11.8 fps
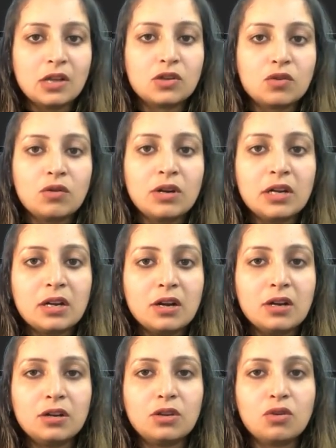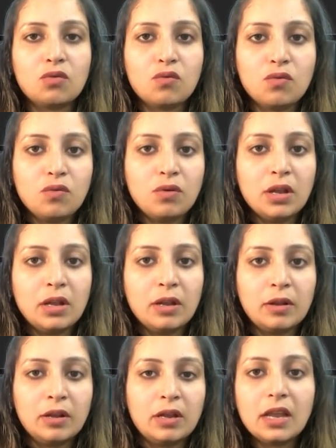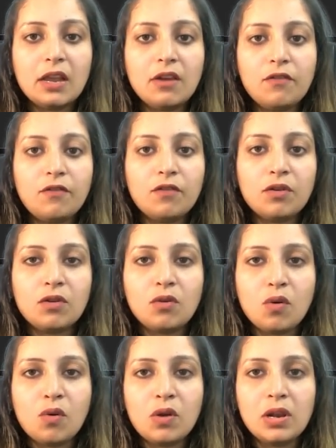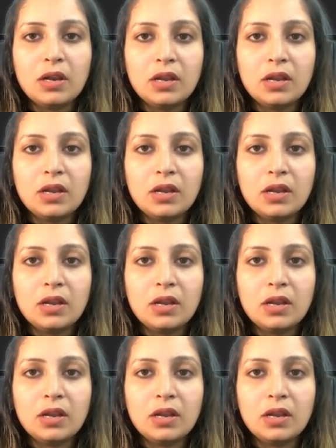So return true if goal